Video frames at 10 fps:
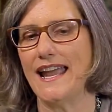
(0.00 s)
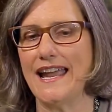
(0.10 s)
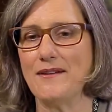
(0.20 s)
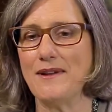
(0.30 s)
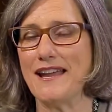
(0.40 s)

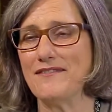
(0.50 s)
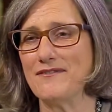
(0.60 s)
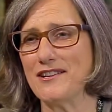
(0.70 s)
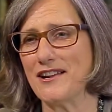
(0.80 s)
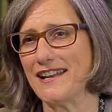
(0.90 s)
And we have to
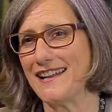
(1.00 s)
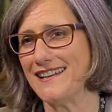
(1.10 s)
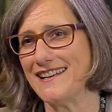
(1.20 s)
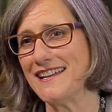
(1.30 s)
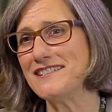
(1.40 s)
figure out how
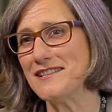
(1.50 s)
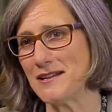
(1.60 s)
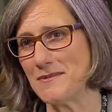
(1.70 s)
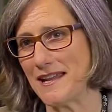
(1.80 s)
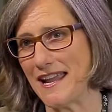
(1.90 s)
to nudge
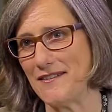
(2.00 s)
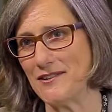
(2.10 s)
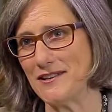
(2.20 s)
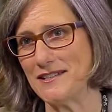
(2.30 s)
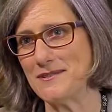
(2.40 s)
their
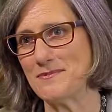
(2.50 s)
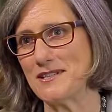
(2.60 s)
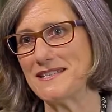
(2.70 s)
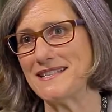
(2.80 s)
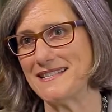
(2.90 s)
behavior into
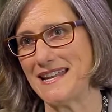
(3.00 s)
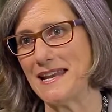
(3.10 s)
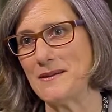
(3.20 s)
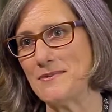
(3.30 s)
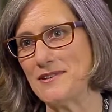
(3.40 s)
more
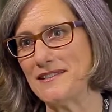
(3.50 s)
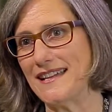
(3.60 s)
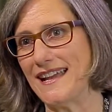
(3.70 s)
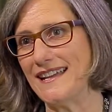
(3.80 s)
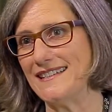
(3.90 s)

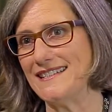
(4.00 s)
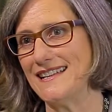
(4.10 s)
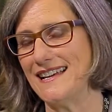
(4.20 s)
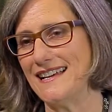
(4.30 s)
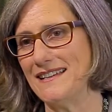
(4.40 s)
sustainable
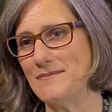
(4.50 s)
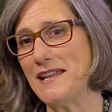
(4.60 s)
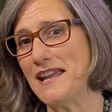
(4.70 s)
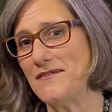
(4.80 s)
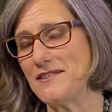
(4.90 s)
and uh,
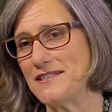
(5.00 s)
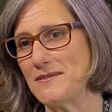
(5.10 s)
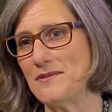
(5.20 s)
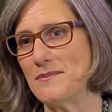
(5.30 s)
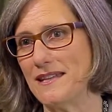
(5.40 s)
behaviors
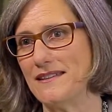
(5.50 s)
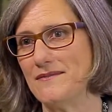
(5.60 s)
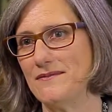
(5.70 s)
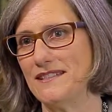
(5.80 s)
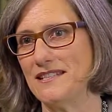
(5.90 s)
that will be,
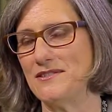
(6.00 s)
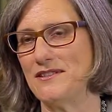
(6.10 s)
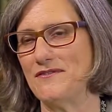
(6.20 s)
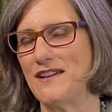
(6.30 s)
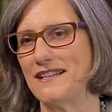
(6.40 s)
lead to
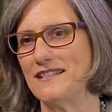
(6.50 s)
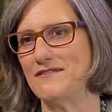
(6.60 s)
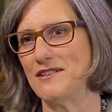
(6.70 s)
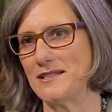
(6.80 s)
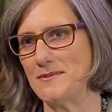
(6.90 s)
an
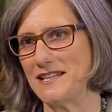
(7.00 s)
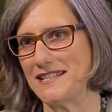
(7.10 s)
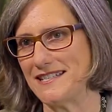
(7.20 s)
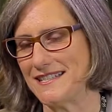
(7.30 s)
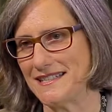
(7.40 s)
effective
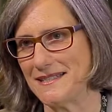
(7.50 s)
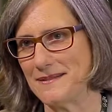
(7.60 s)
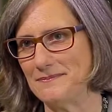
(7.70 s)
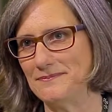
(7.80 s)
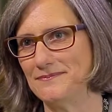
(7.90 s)
transportation system.